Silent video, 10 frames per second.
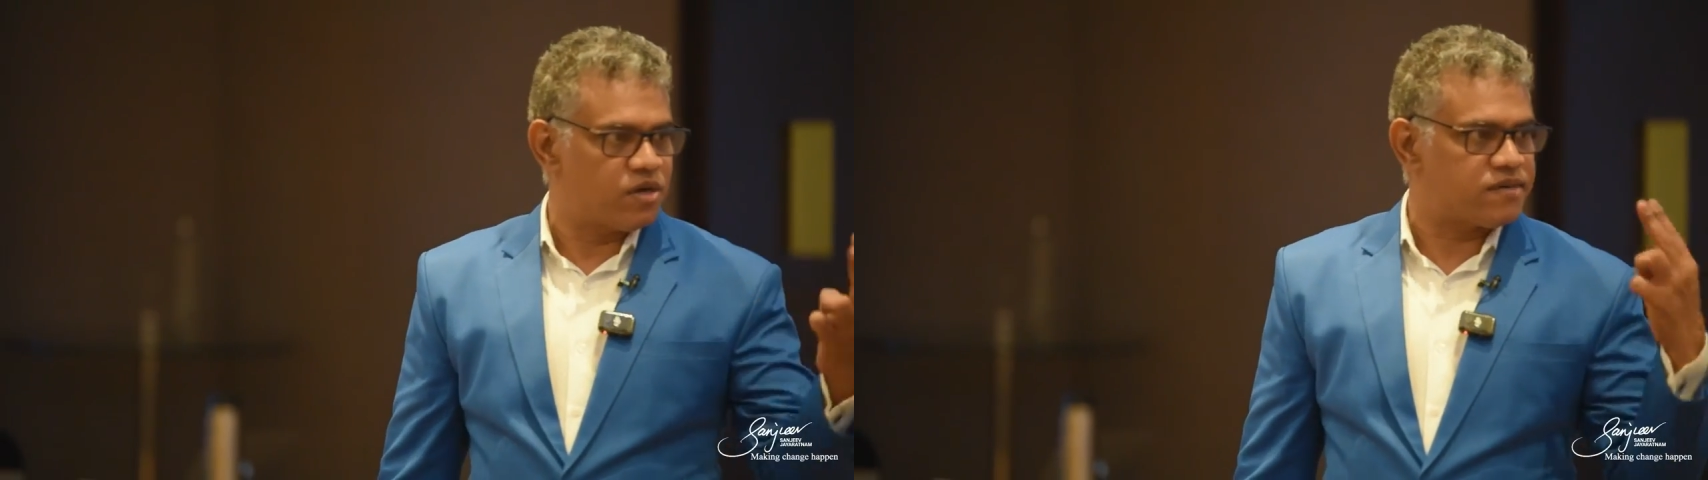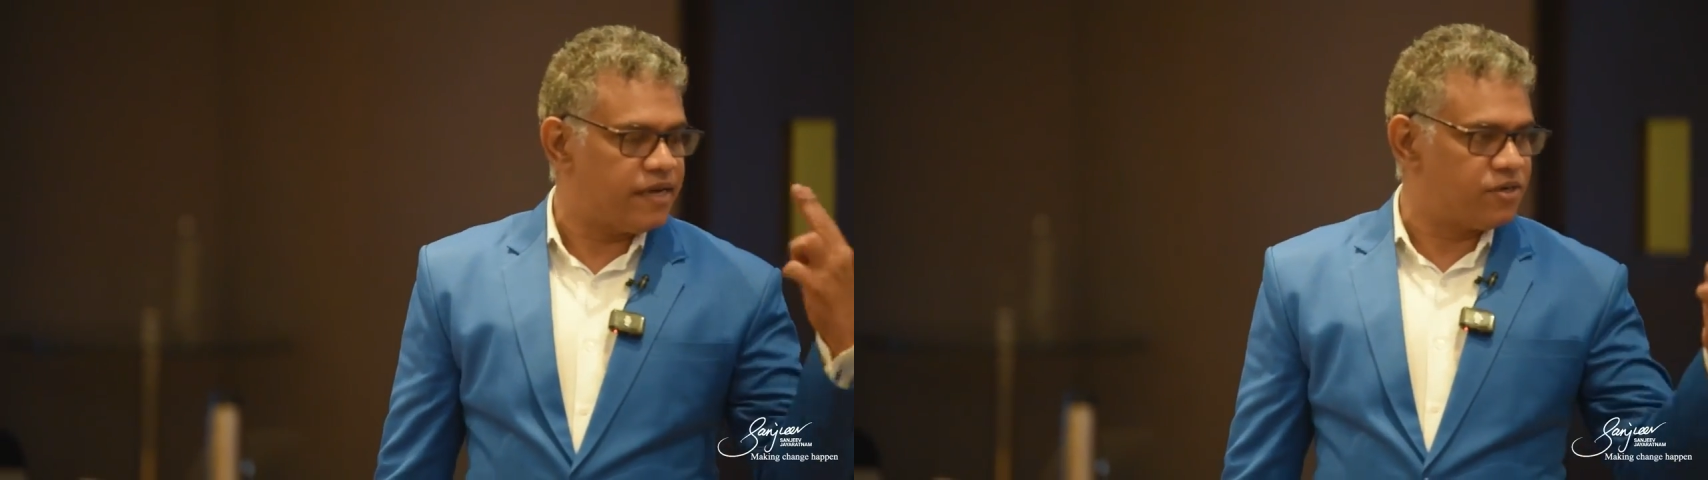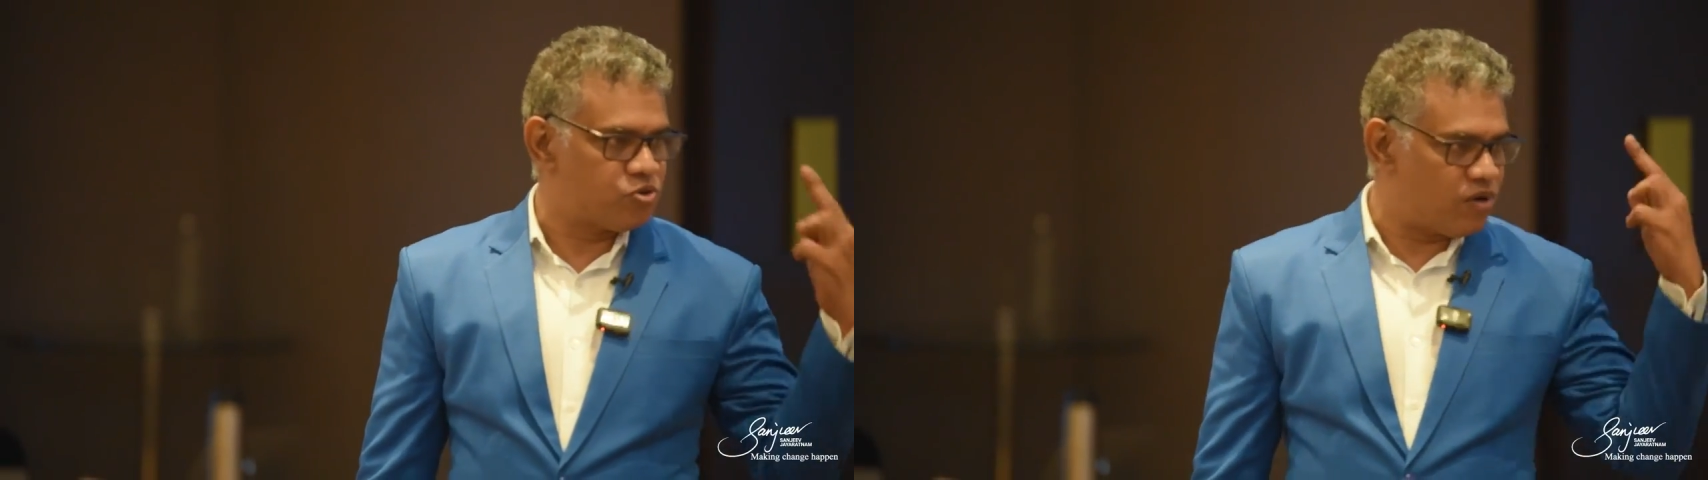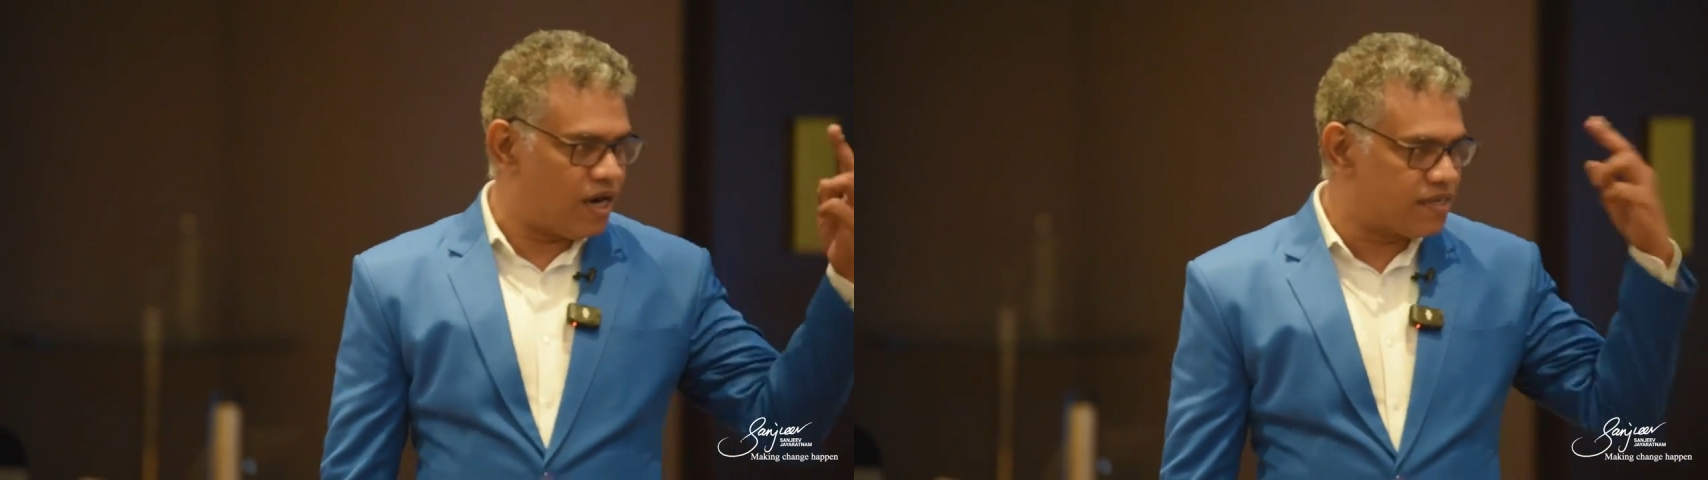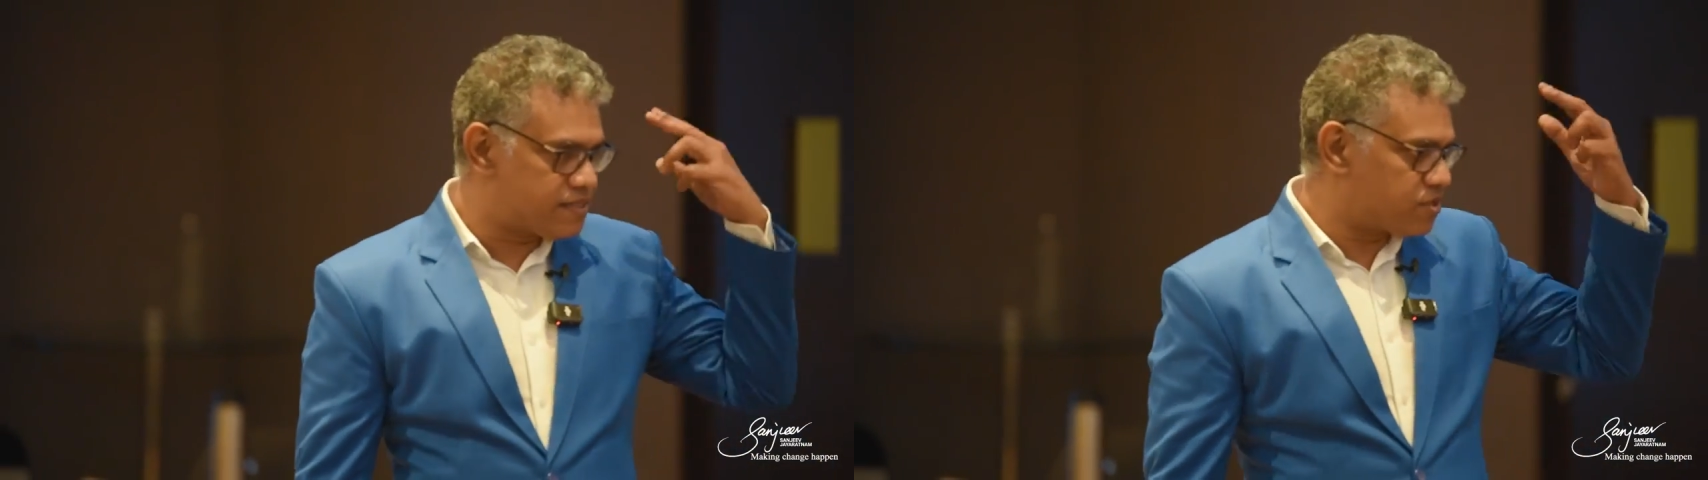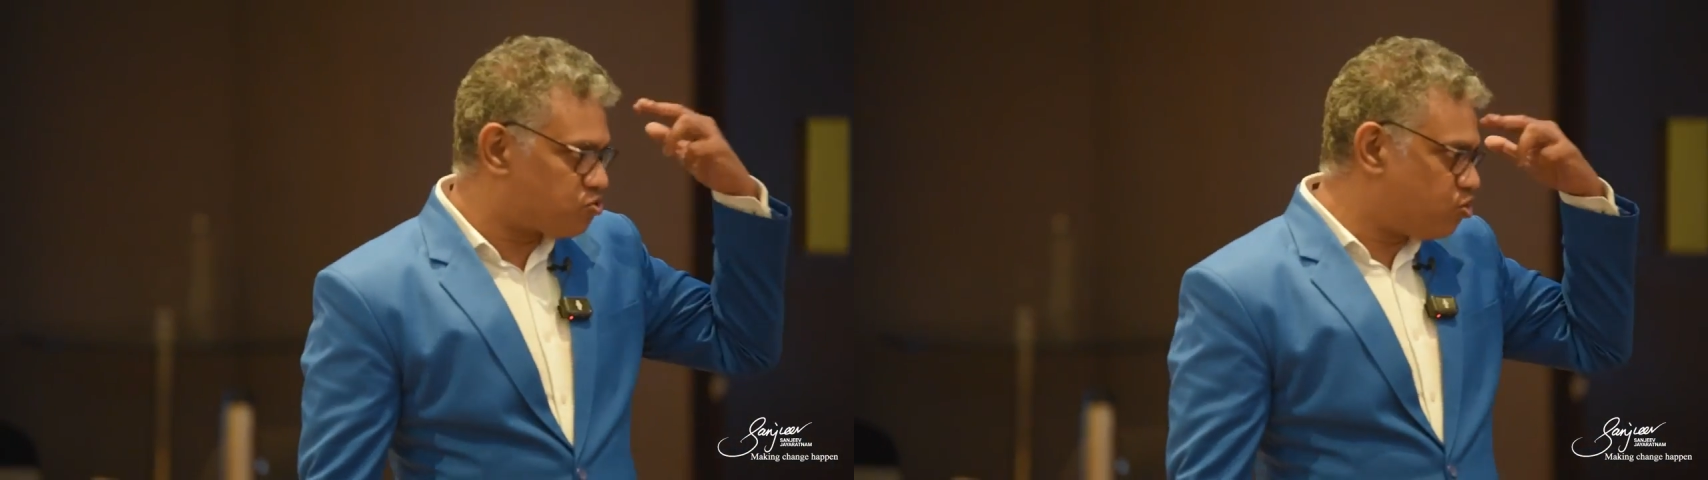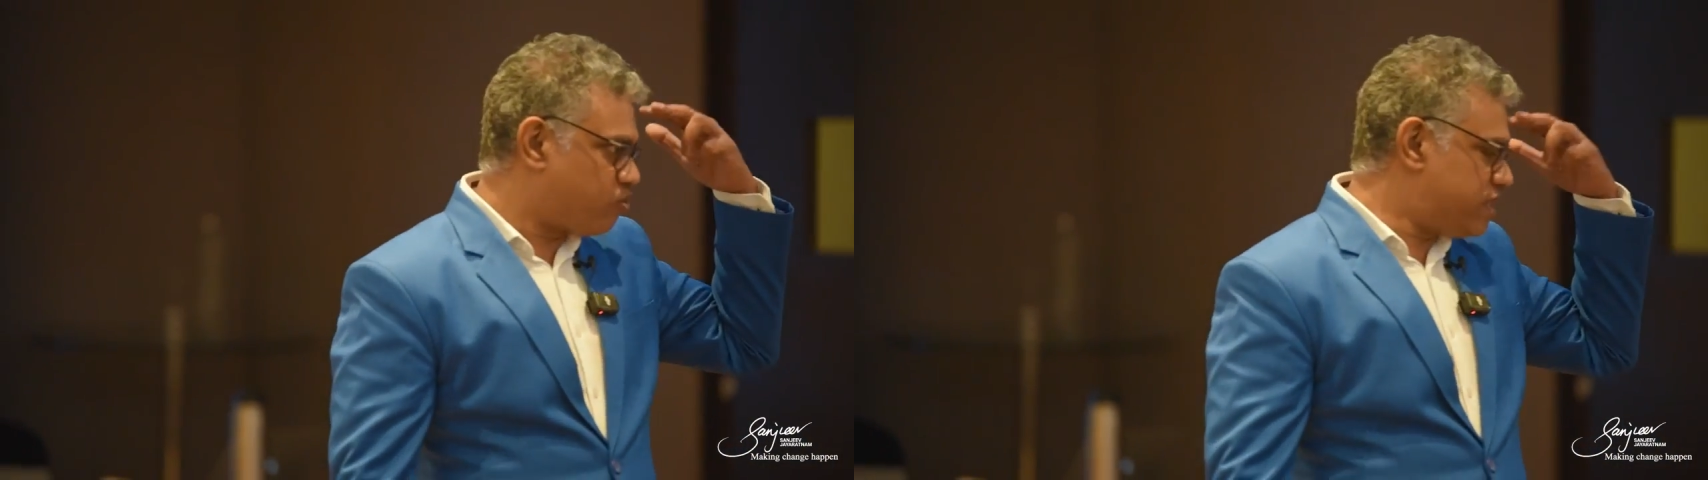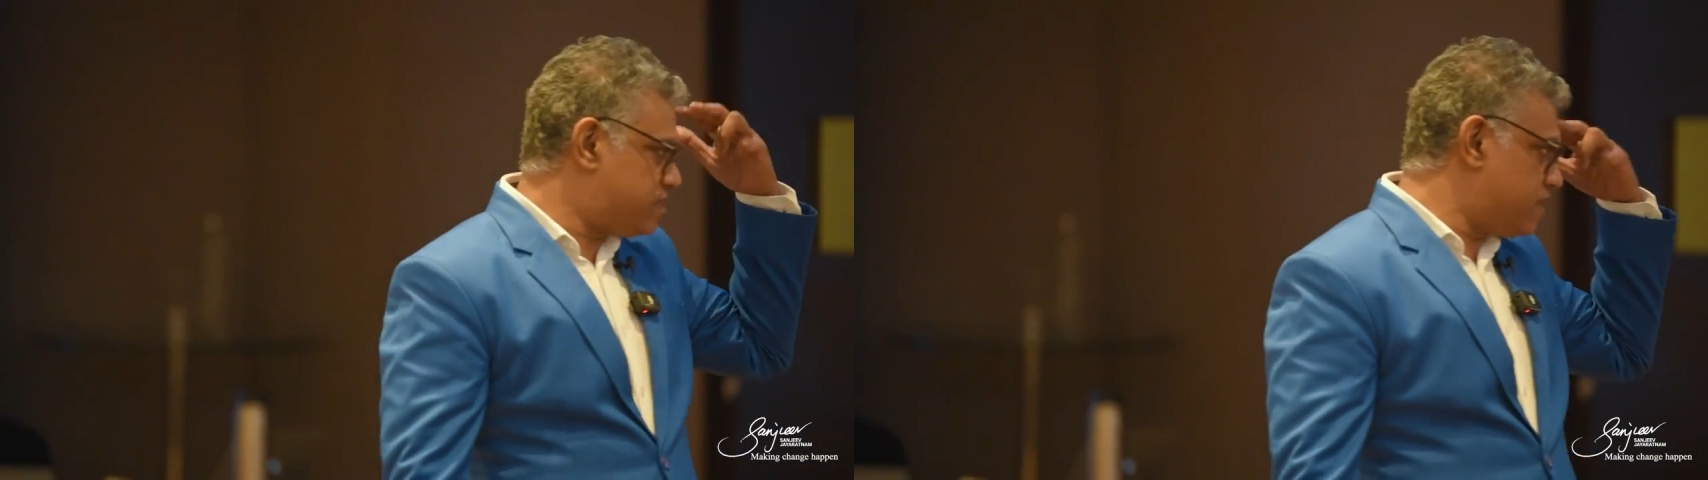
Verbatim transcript: you're trying to answer two